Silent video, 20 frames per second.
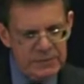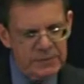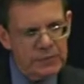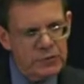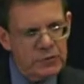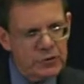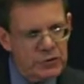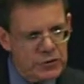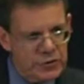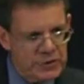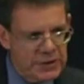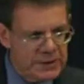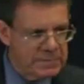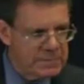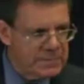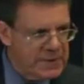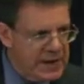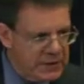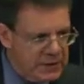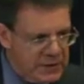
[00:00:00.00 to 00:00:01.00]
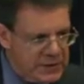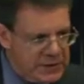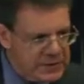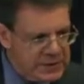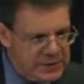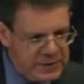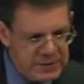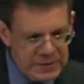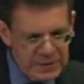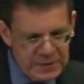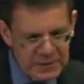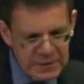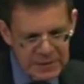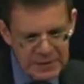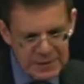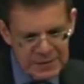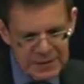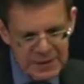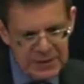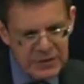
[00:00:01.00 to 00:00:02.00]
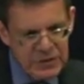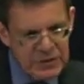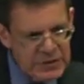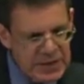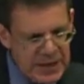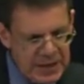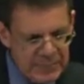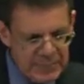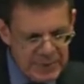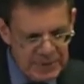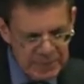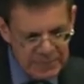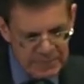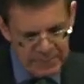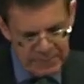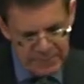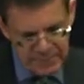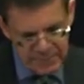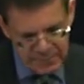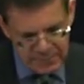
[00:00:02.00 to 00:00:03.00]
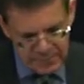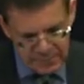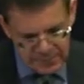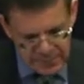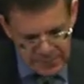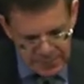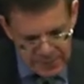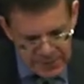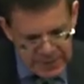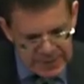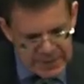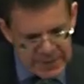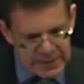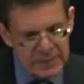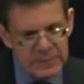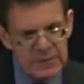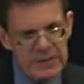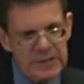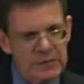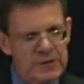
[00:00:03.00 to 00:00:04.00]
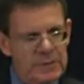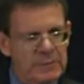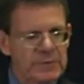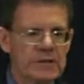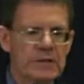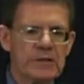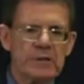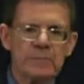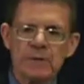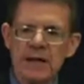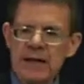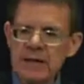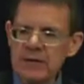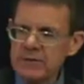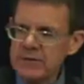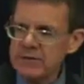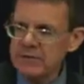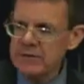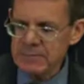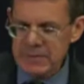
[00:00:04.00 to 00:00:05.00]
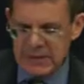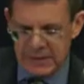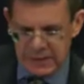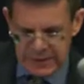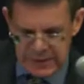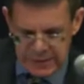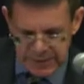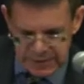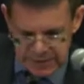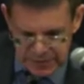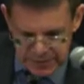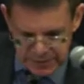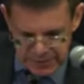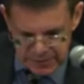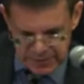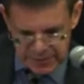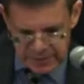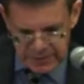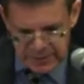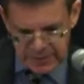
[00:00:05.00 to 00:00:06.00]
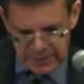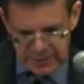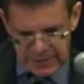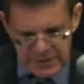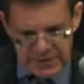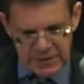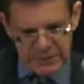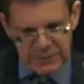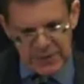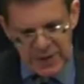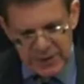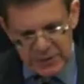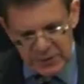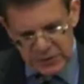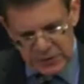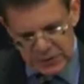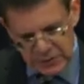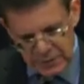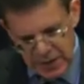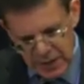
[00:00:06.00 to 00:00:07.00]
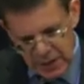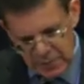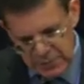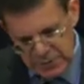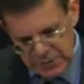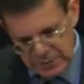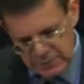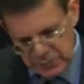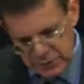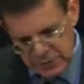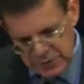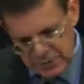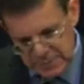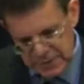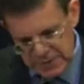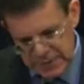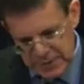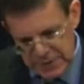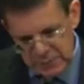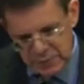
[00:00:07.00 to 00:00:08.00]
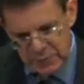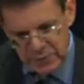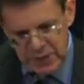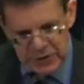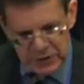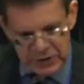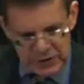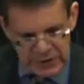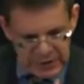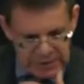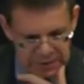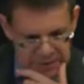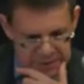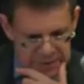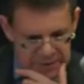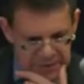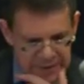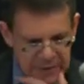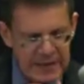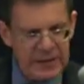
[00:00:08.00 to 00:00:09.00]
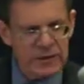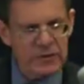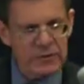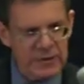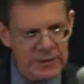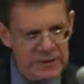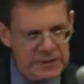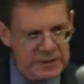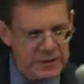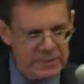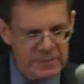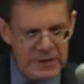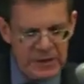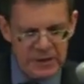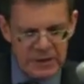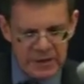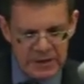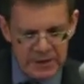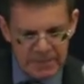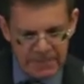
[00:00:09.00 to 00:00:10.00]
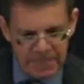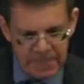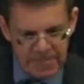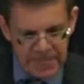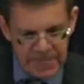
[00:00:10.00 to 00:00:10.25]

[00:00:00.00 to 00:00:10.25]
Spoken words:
the future embarrassed and shamed them. They'd set themselves up as explainers of the Middle East, as defenders of Arabs and Muslims against prejudice and ignorance in America.